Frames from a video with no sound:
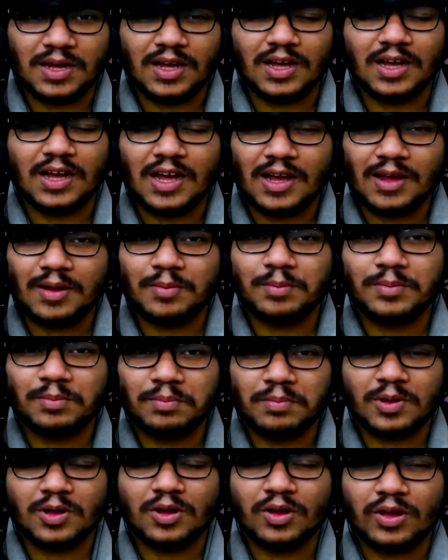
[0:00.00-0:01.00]
I'm
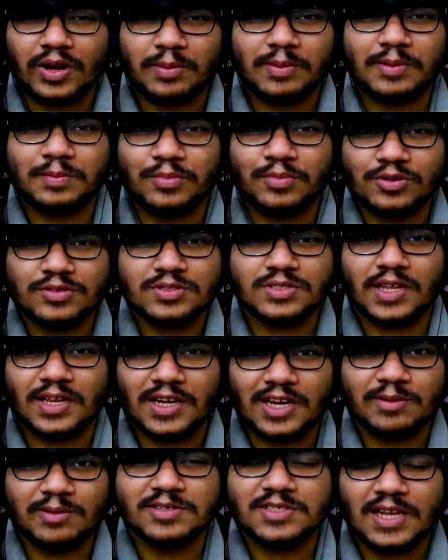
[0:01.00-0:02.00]
gonna be posting
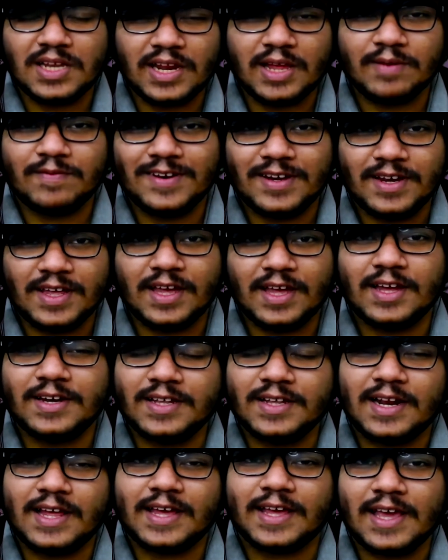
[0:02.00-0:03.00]
Demon Slayer every day
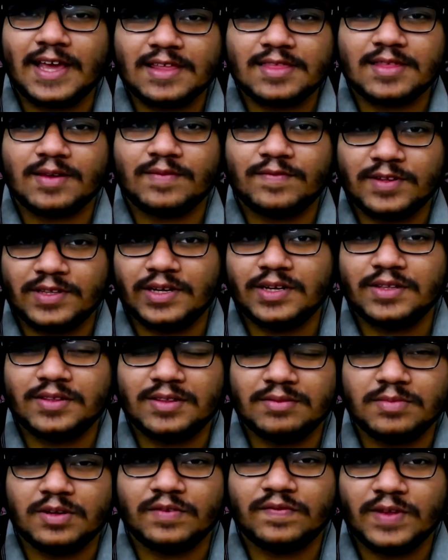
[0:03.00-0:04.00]
until I catch up for the
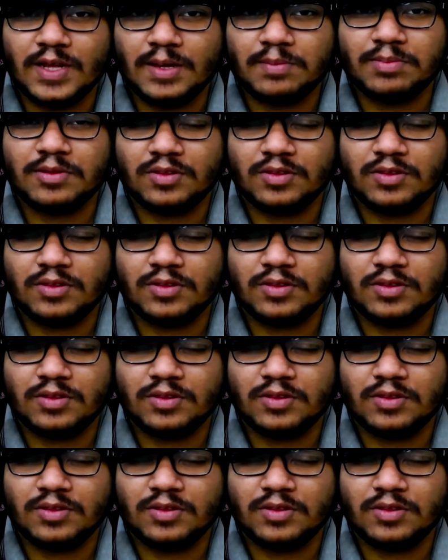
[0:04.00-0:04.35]
December 5th,